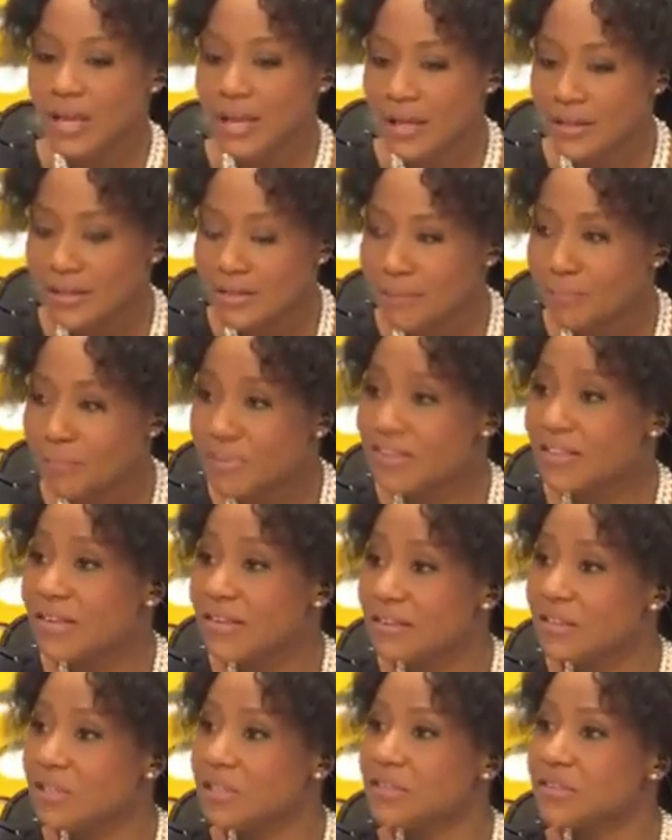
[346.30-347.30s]
The
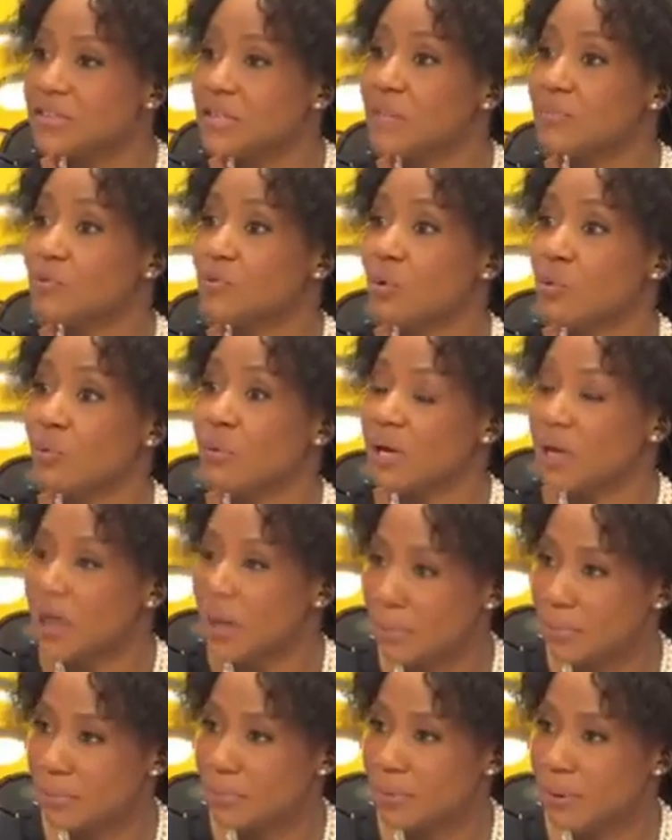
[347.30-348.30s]
percentages keeps going
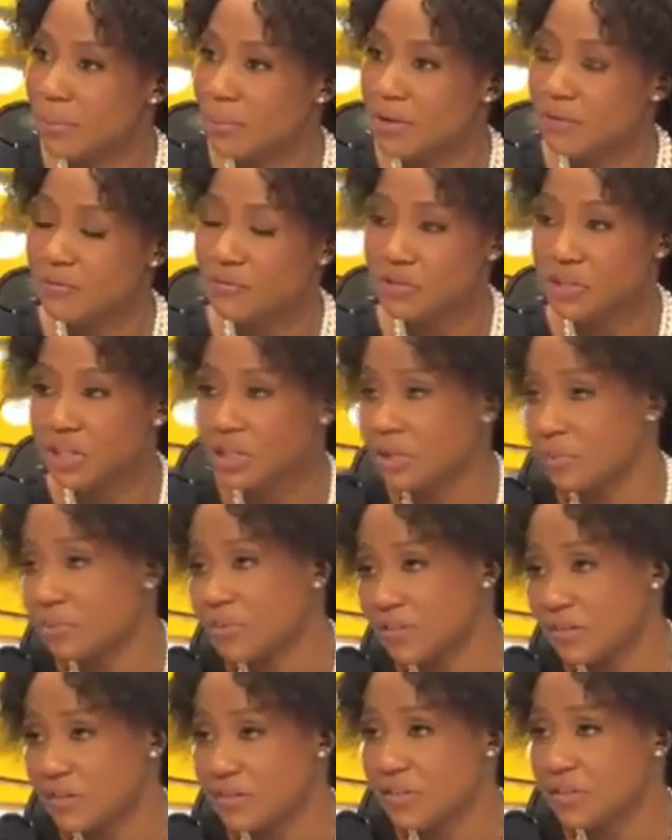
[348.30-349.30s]
up. If you check the
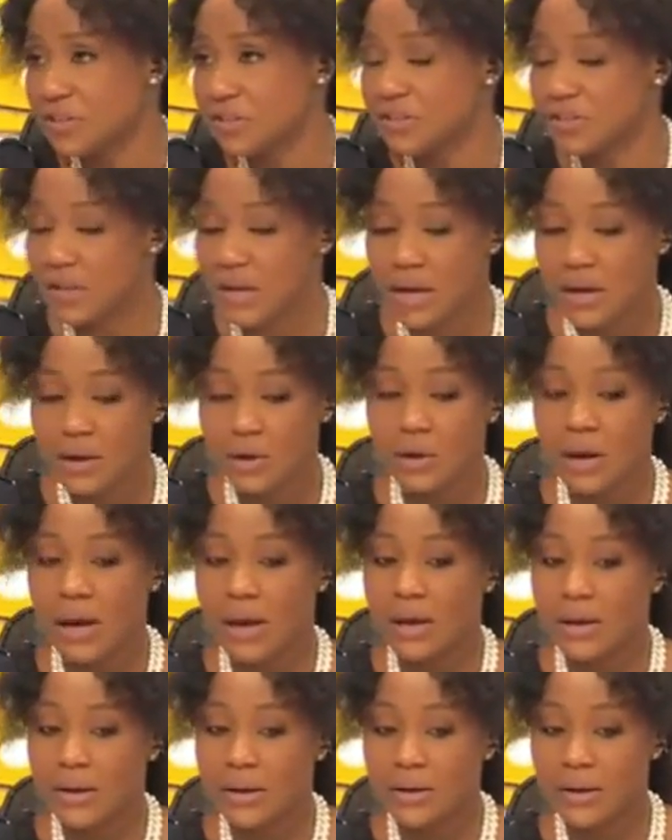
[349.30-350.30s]
percentages
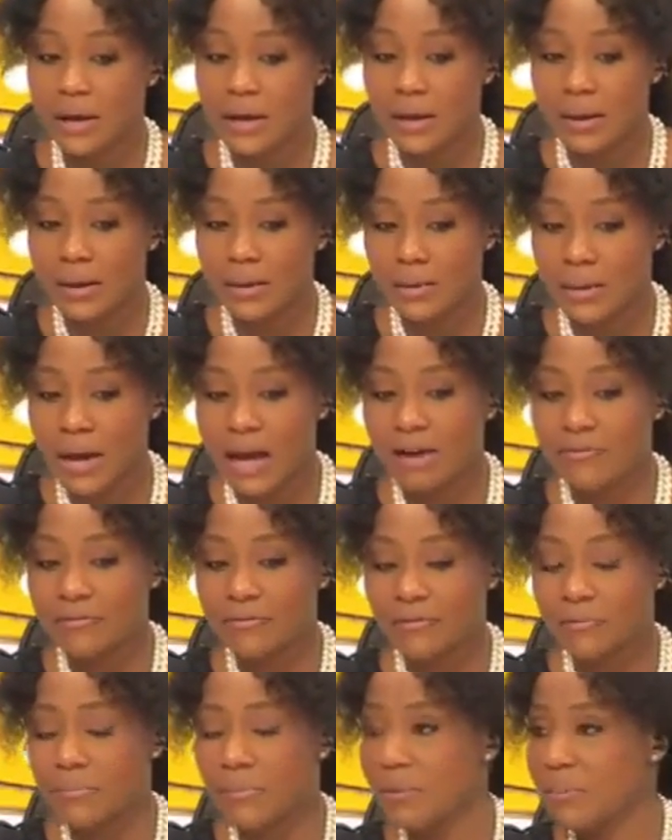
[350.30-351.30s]
and
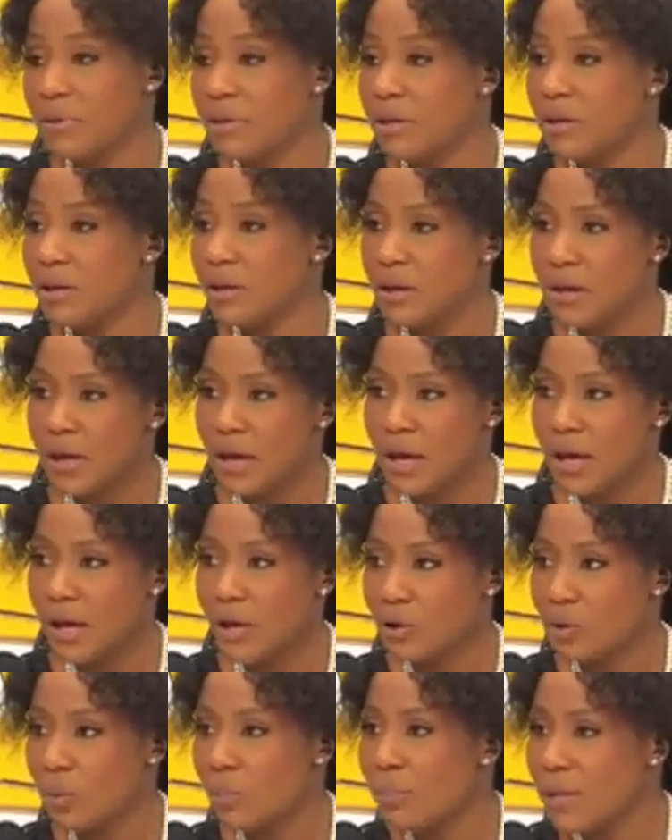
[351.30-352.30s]
have maybe
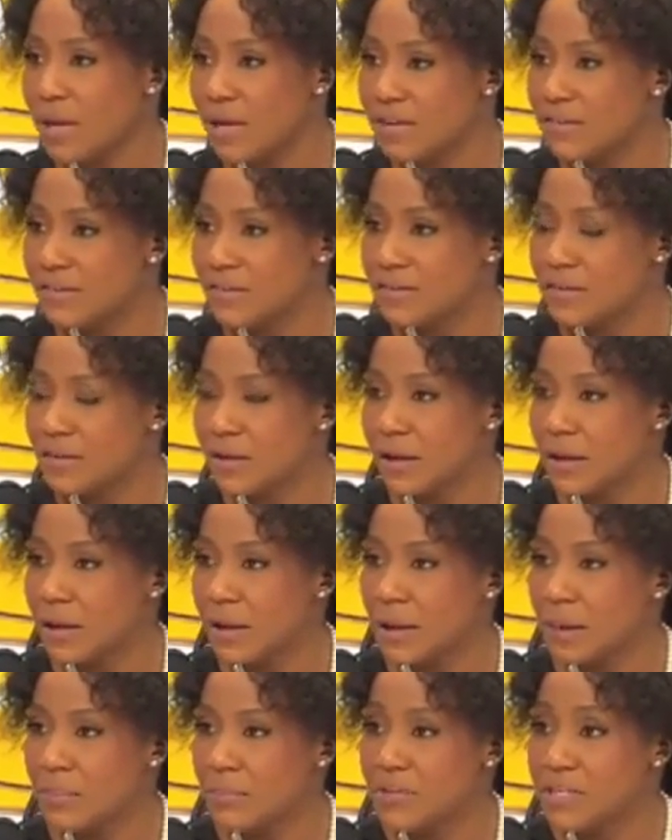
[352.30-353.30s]
your base
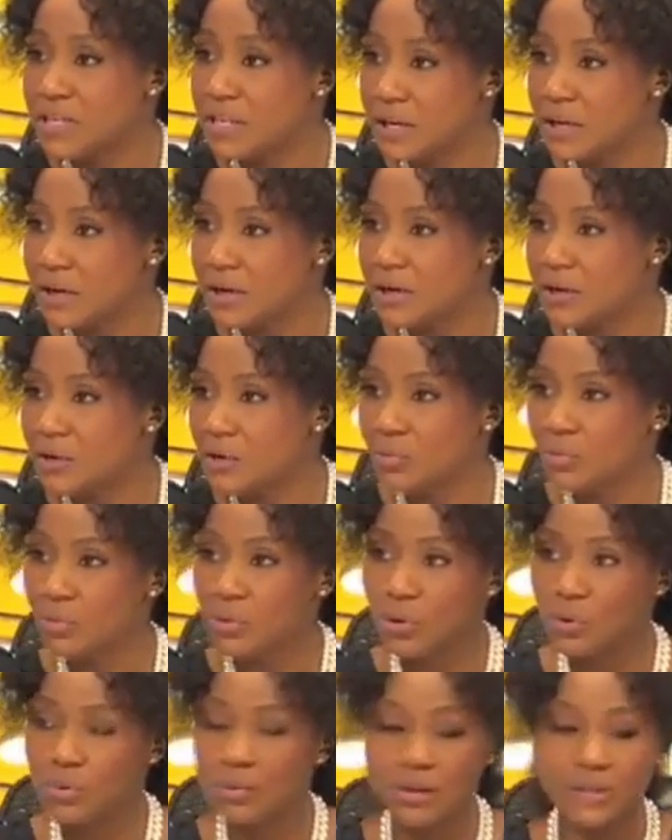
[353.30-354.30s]
year, you will
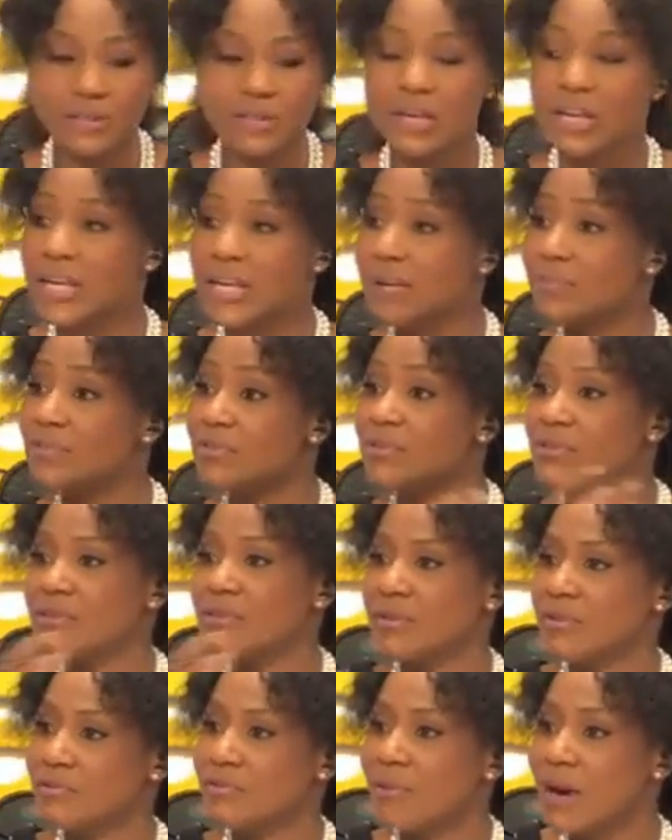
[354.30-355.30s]
know that it keeps
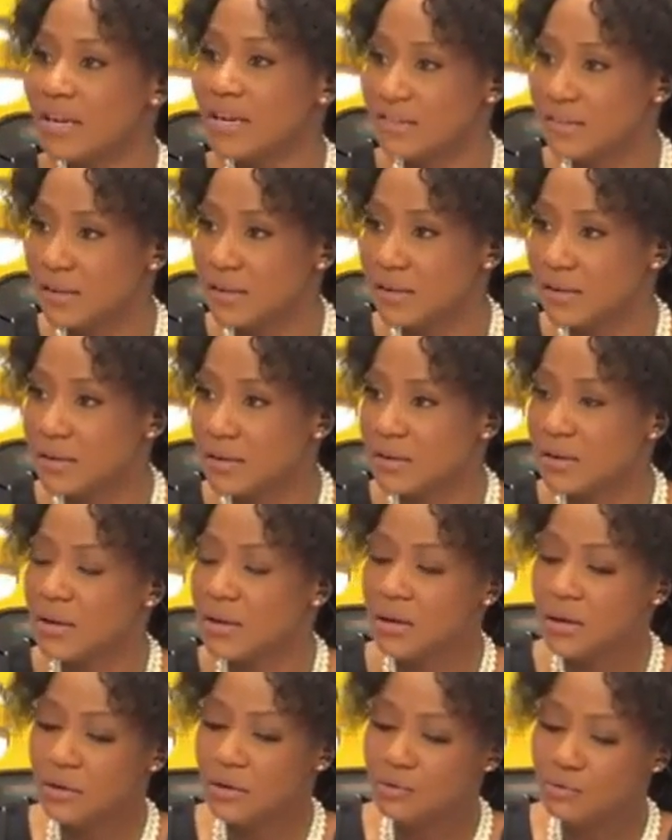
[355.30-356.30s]
rising.
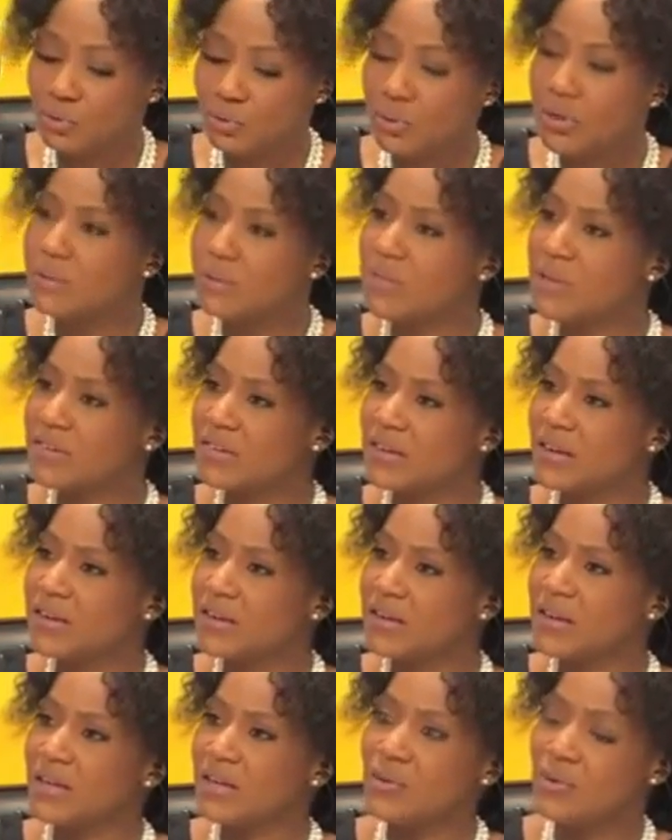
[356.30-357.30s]
So it means that
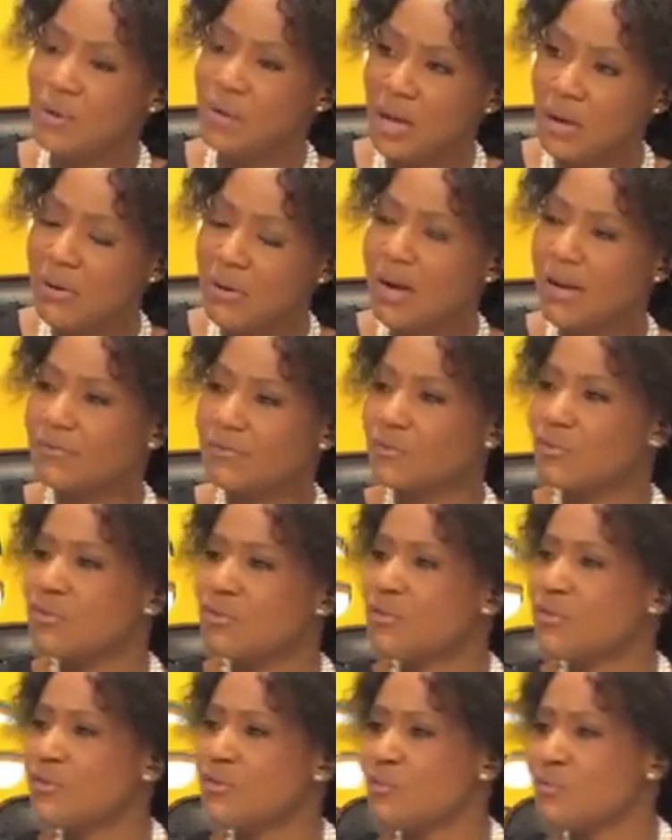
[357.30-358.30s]
you now have to
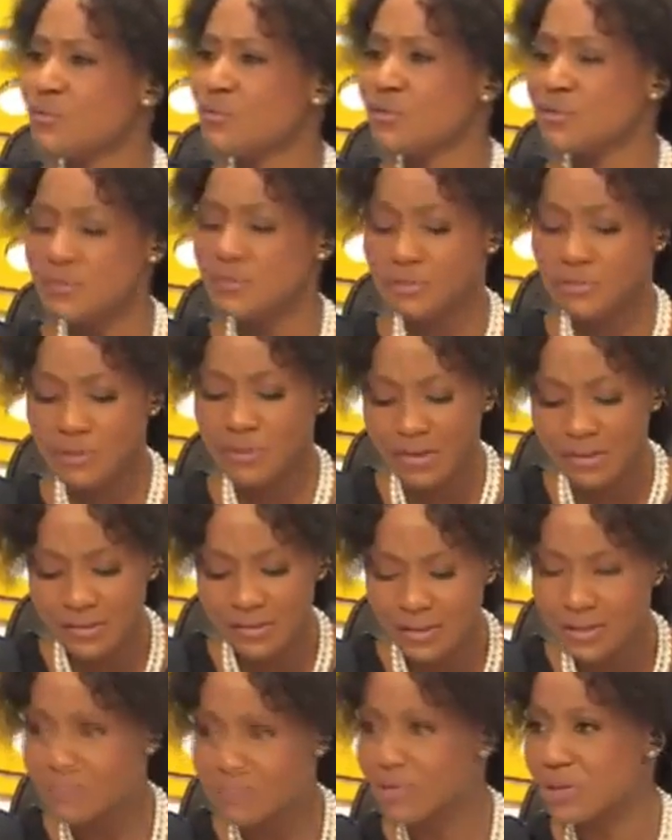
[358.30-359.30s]
institute
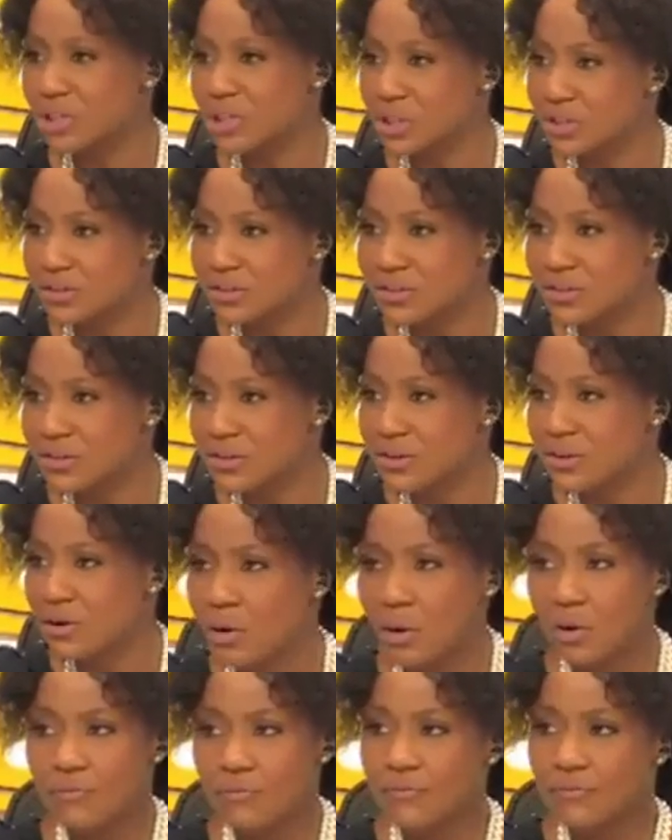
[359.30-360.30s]
drastic measures
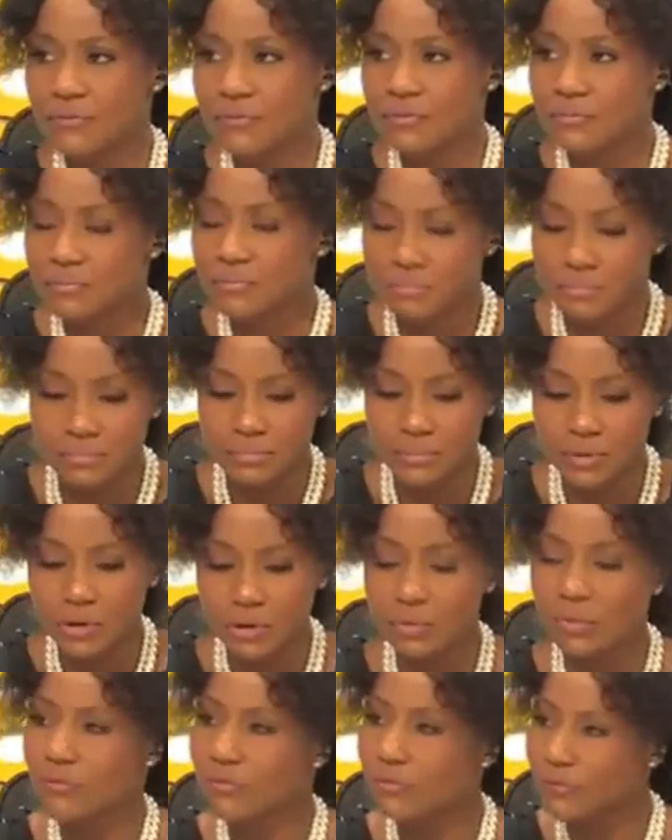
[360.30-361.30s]
of,
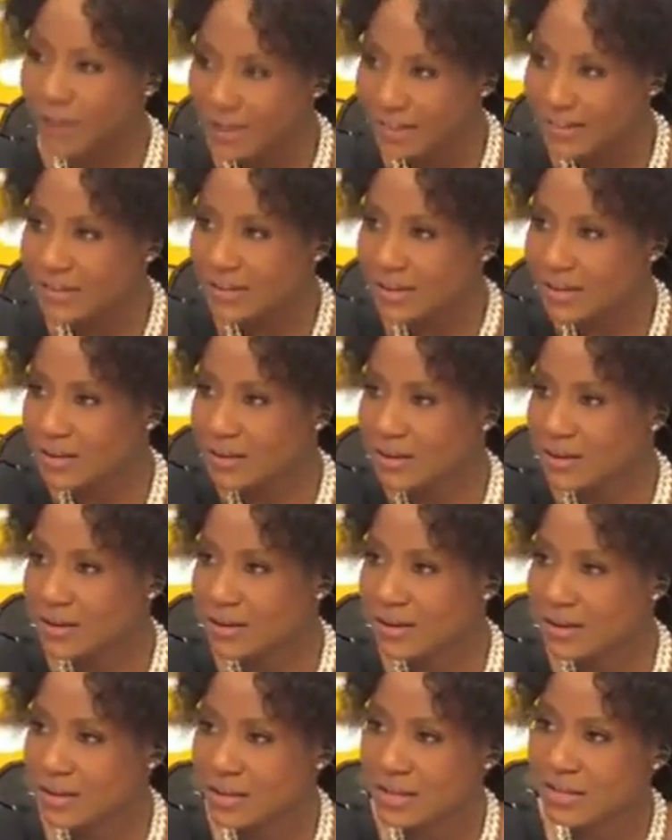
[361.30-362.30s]
fighting
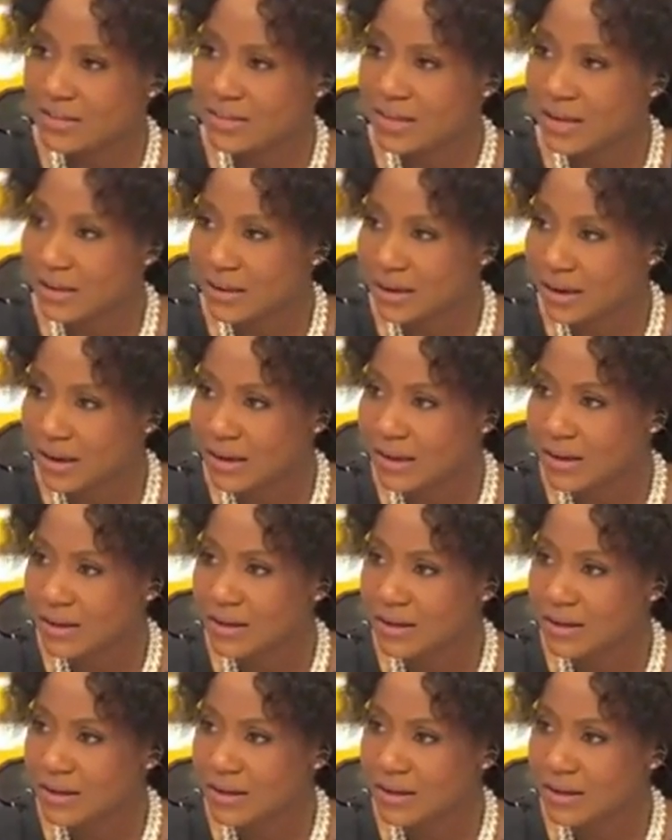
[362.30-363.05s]
this canker.